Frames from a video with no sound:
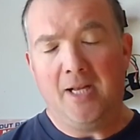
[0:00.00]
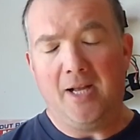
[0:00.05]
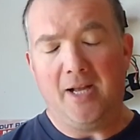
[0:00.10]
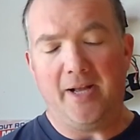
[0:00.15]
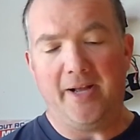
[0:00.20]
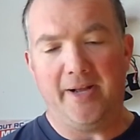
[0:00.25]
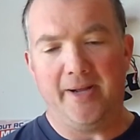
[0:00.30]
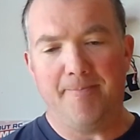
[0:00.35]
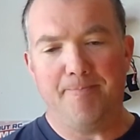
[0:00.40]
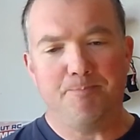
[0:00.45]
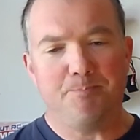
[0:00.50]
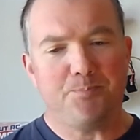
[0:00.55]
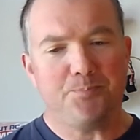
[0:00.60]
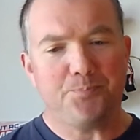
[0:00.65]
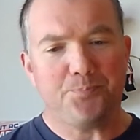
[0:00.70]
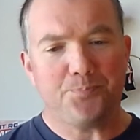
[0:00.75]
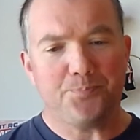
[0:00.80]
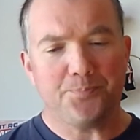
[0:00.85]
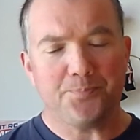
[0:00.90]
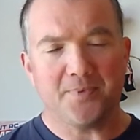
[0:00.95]

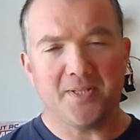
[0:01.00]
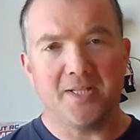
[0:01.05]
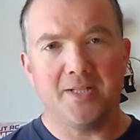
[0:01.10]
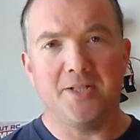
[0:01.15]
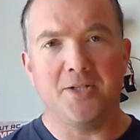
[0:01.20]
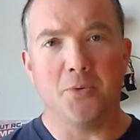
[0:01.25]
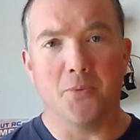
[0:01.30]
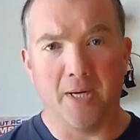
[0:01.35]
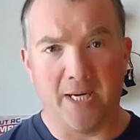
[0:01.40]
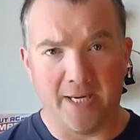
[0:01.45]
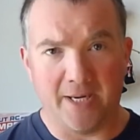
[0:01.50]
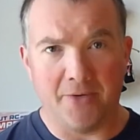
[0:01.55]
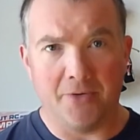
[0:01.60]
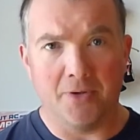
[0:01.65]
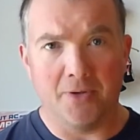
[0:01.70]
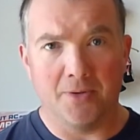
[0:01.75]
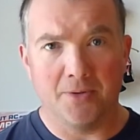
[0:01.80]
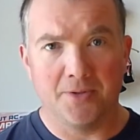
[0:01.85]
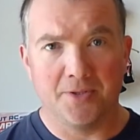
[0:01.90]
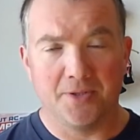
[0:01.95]
You are
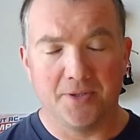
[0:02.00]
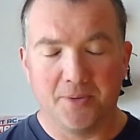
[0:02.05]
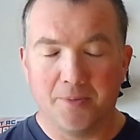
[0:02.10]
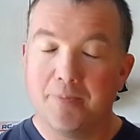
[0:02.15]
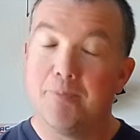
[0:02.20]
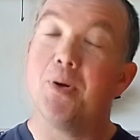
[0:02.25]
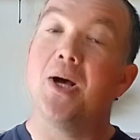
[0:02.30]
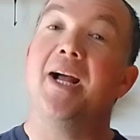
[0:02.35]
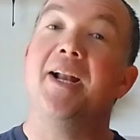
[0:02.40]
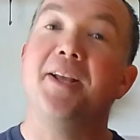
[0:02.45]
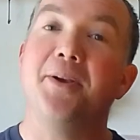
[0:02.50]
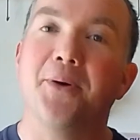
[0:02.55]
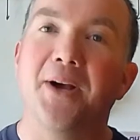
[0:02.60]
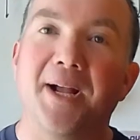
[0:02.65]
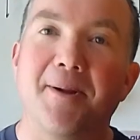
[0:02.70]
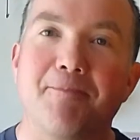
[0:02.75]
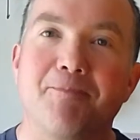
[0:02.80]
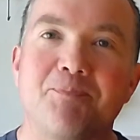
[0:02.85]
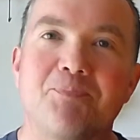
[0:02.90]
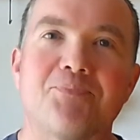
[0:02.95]
old. But
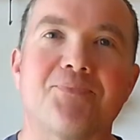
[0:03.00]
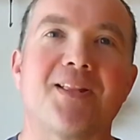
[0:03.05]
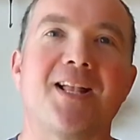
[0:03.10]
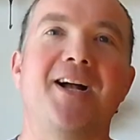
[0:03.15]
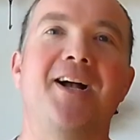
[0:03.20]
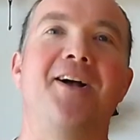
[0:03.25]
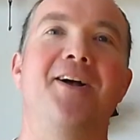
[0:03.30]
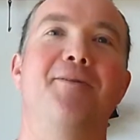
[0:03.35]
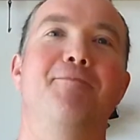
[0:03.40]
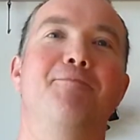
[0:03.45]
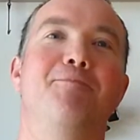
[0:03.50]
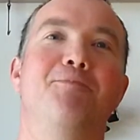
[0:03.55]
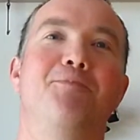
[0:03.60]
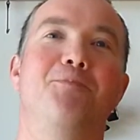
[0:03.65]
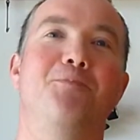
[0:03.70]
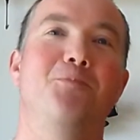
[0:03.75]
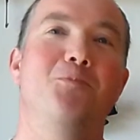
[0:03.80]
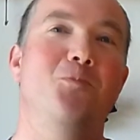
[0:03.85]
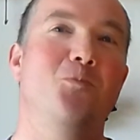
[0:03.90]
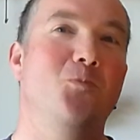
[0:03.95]
anyway,
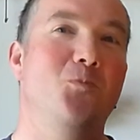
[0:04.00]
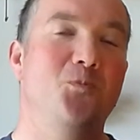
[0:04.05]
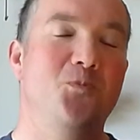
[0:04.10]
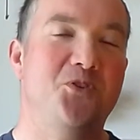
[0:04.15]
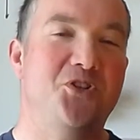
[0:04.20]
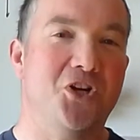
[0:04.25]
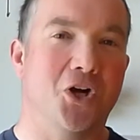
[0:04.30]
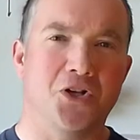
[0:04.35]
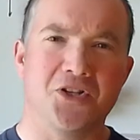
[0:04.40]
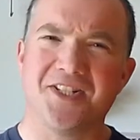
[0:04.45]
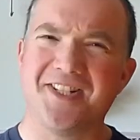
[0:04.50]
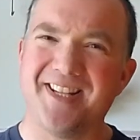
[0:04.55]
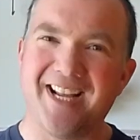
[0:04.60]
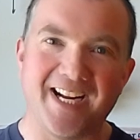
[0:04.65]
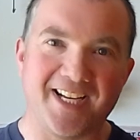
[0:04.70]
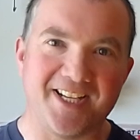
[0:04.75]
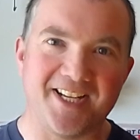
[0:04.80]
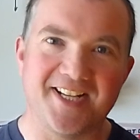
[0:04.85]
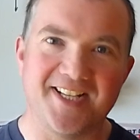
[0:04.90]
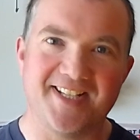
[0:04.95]
John's
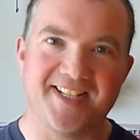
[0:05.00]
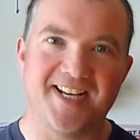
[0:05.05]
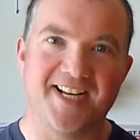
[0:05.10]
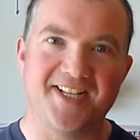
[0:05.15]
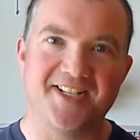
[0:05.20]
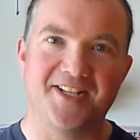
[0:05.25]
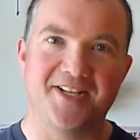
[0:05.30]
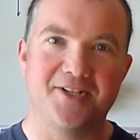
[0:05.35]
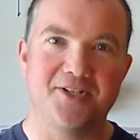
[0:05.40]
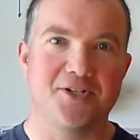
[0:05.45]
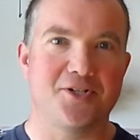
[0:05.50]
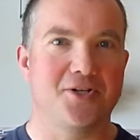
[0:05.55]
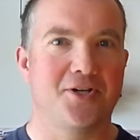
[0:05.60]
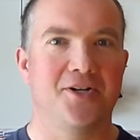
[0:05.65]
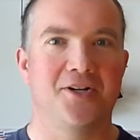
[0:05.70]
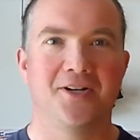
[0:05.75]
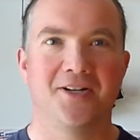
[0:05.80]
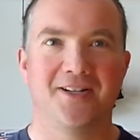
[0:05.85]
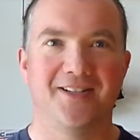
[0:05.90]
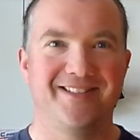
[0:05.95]
dead consistent,
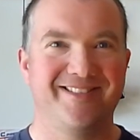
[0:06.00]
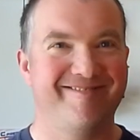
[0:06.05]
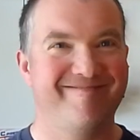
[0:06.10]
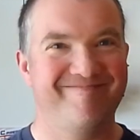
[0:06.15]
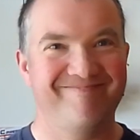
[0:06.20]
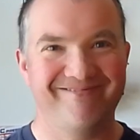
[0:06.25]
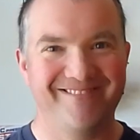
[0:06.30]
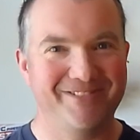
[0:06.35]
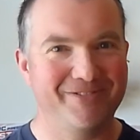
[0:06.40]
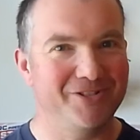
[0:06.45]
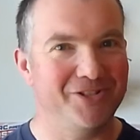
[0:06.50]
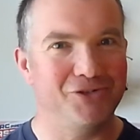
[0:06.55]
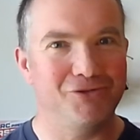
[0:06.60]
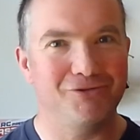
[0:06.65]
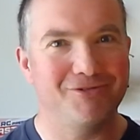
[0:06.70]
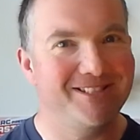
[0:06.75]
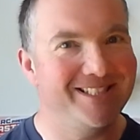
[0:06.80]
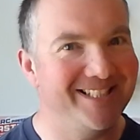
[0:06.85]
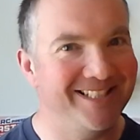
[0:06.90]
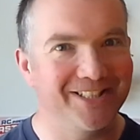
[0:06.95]
so it was
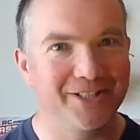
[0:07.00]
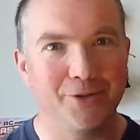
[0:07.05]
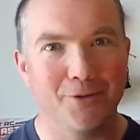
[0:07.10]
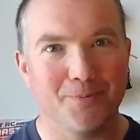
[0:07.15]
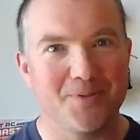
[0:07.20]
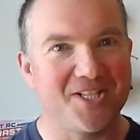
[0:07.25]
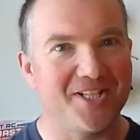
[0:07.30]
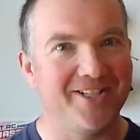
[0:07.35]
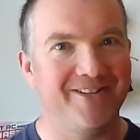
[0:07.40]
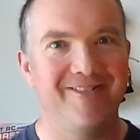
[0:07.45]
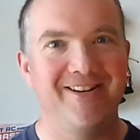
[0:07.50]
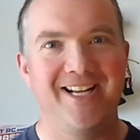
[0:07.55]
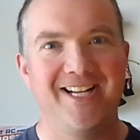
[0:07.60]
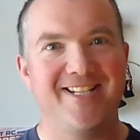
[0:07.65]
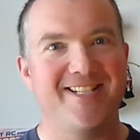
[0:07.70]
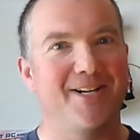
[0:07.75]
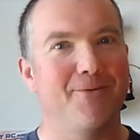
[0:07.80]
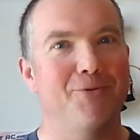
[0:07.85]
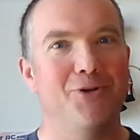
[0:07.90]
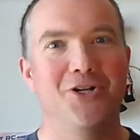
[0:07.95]
really up to the
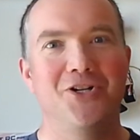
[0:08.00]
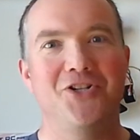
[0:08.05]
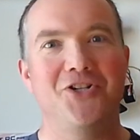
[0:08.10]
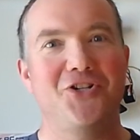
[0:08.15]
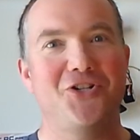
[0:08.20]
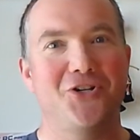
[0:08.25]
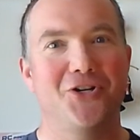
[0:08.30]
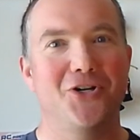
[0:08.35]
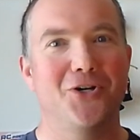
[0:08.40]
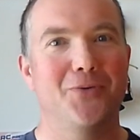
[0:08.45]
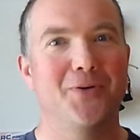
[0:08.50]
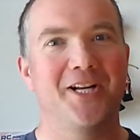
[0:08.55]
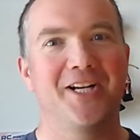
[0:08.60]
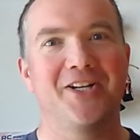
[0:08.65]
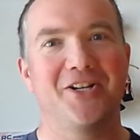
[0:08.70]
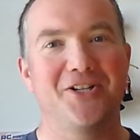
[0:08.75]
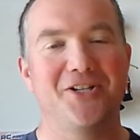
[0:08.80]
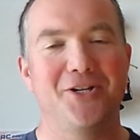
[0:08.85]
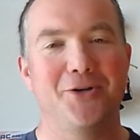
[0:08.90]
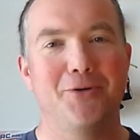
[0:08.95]
race. I weren't sure what I
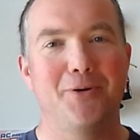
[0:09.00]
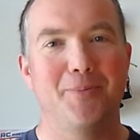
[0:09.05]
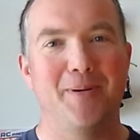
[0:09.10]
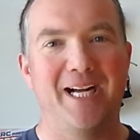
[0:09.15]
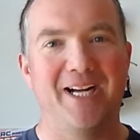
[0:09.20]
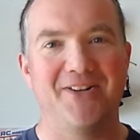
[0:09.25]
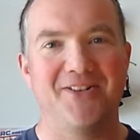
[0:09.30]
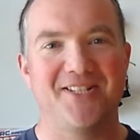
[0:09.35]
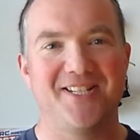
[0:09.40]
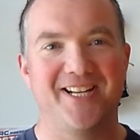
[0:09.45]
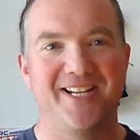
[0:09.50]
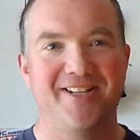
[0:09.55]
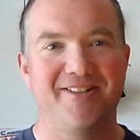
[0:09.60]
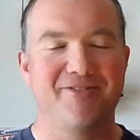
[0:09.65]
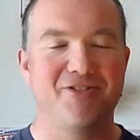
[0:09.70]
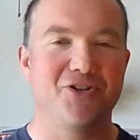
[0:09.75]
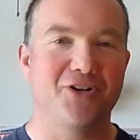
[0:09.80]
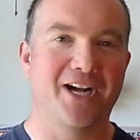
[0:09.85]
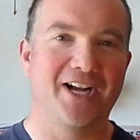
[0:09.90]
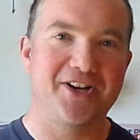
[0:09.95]
could do about
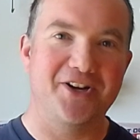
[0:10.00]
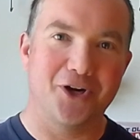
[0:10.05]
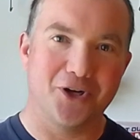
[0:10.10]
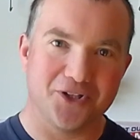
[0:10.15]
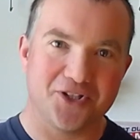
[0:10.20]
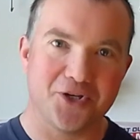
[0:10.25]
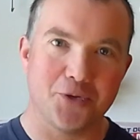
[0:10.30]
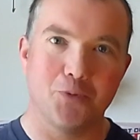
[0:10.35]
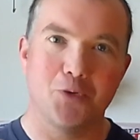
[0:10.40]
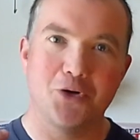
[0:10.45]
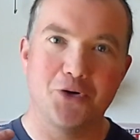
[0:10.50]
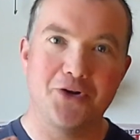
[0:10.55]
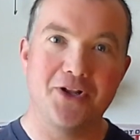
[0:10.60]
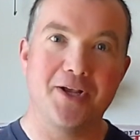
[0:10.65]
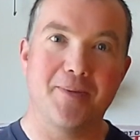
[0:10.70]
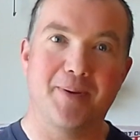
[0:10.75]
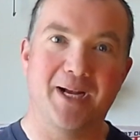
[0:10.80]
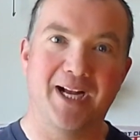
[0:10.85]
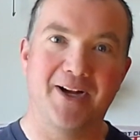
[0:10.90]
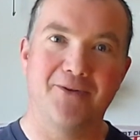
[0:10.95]
it. Try not to
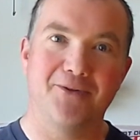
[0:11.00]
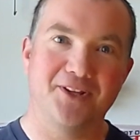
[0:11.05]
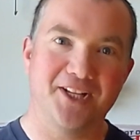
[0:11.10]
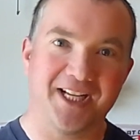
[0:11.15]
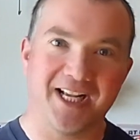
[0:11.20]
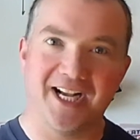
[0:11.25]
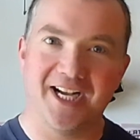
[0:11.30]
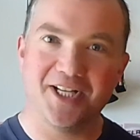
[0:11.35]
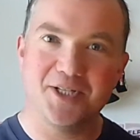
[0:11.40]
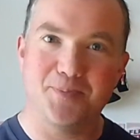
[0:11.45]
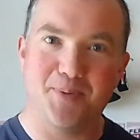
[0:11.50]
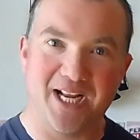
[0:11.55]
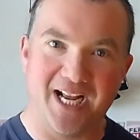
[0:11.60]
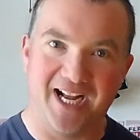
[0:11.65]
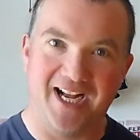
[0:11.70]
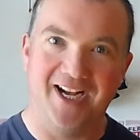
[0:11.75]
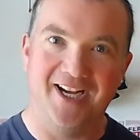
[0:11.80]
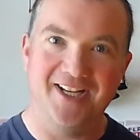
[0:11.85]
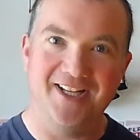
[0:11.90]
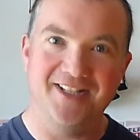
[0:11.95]
worry about the guys
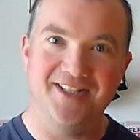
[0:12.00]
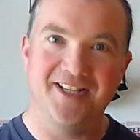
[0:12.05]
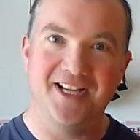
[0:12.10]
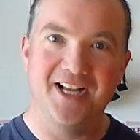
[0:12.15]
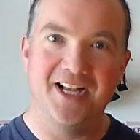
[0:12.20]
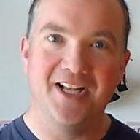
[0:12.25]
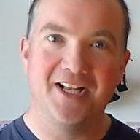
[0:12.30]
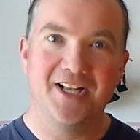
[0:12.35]
behind.